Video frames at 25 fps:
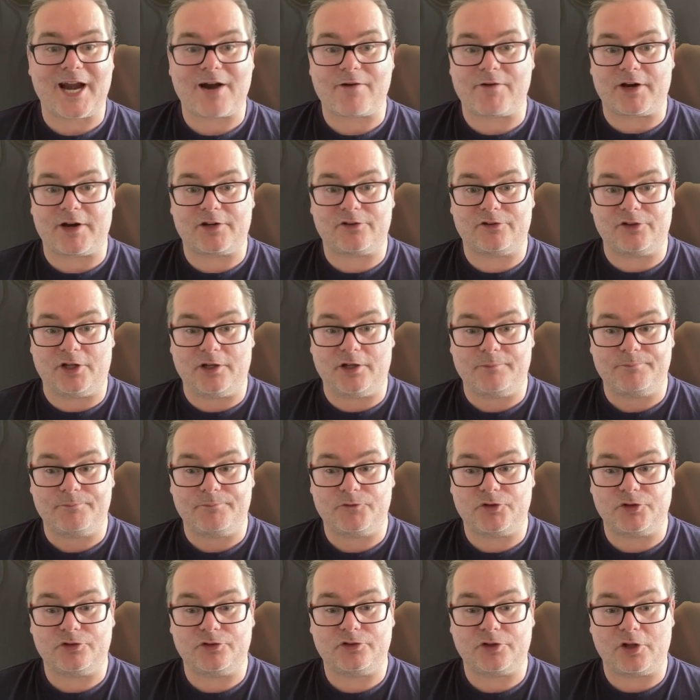character,
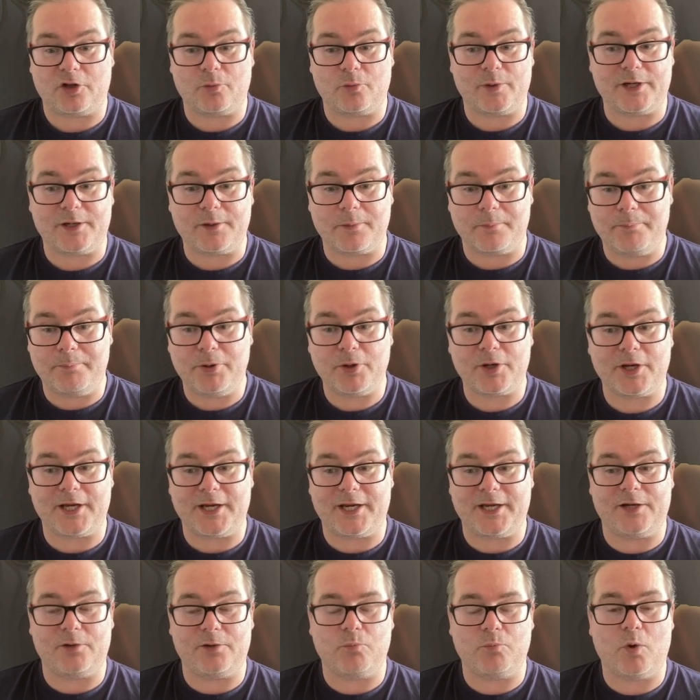just so that we can put
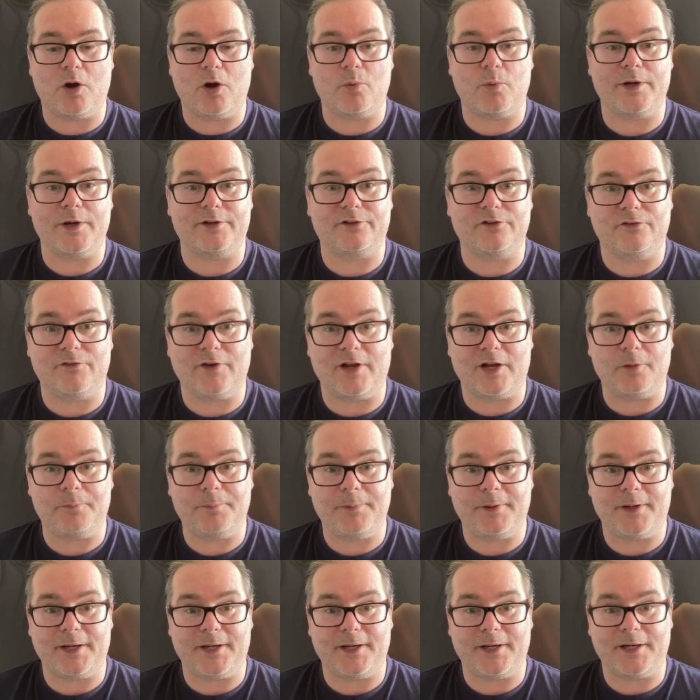it in while we're
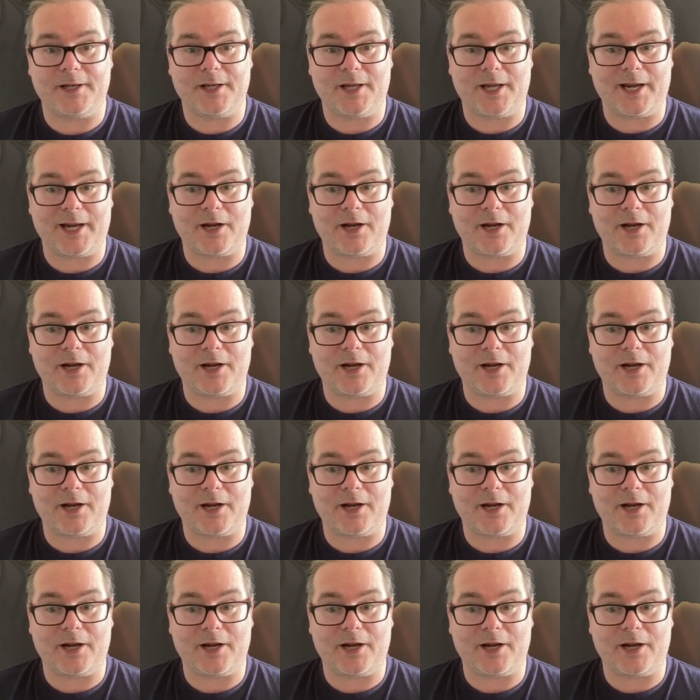developing